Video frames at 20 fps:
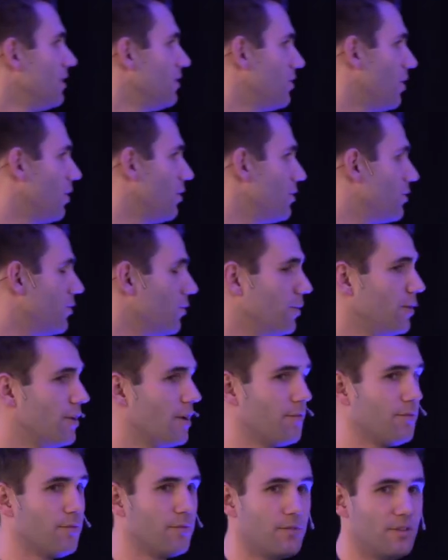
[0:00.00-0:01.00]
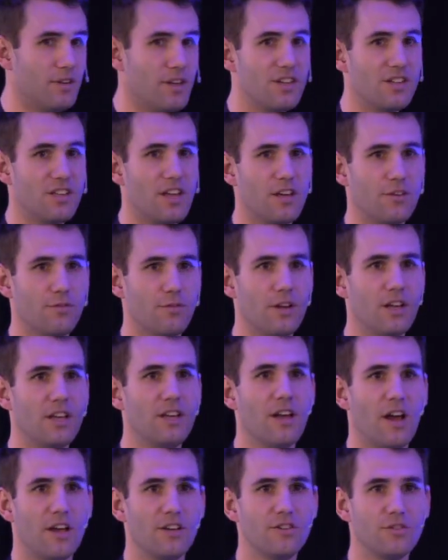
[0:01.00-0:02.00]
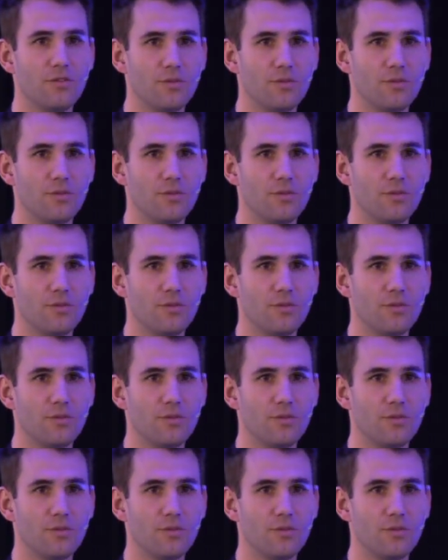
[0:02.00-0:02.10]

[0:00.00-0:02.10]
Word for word: so it, we have these days really nice